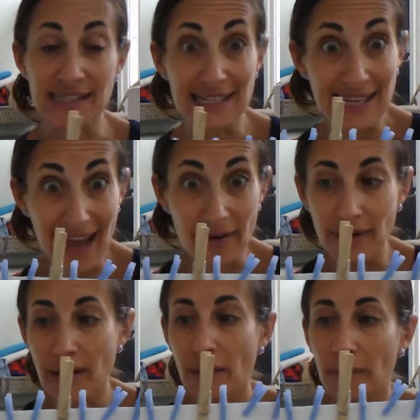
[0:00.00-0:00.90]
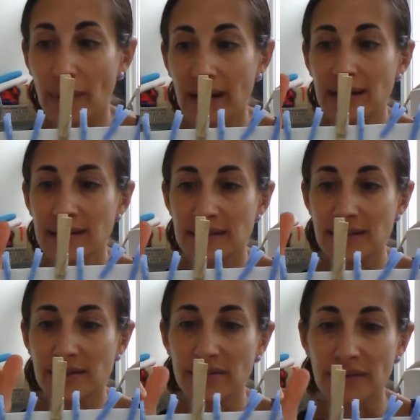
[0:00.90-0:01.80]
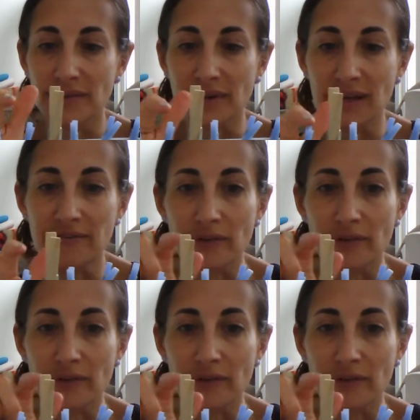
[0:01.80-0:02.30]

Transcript: Let's count. One, two, three,